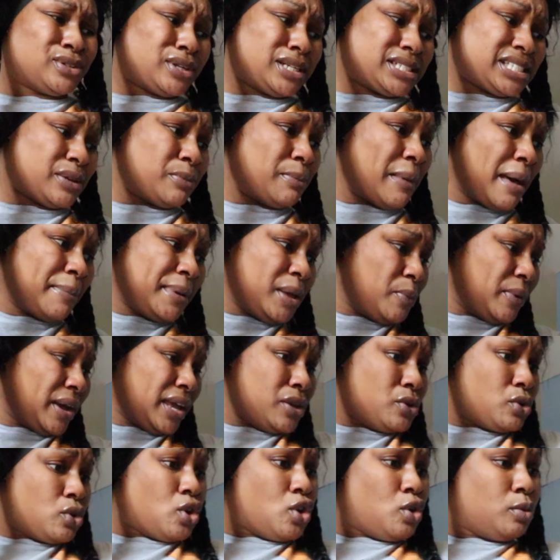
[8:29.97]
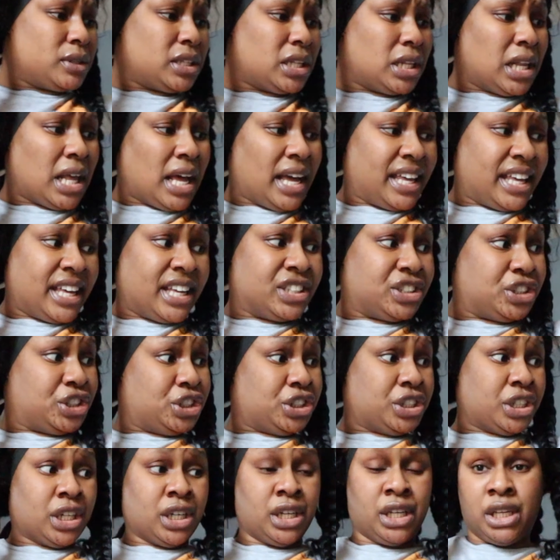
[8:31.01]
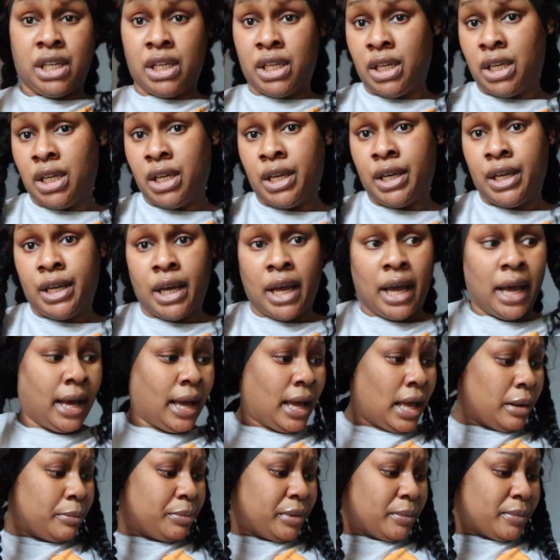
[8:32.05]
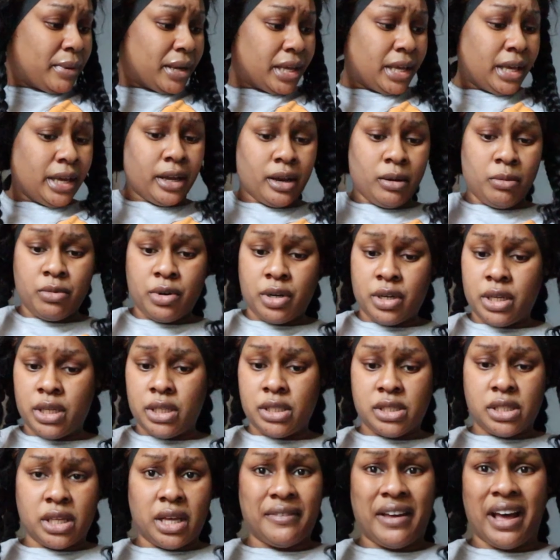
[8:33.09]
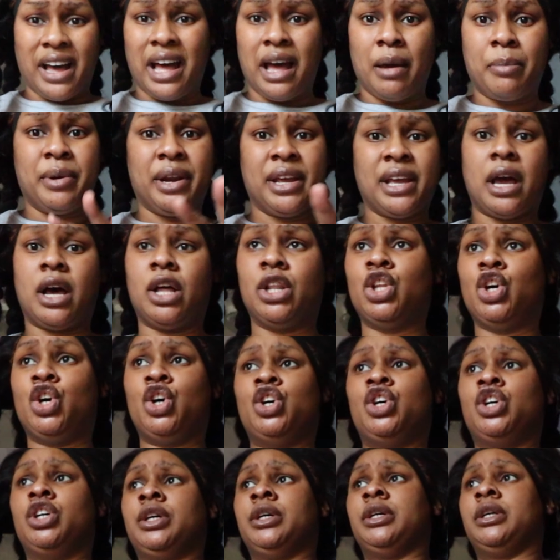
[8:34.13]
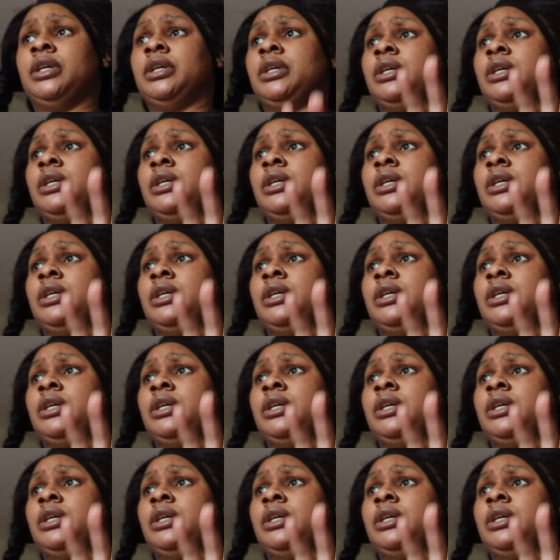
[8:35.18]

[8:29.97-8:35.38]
daughter said, Mommy, where you going with the luggage? I gotta bring my camera and stuff. I gotta bring y'all along.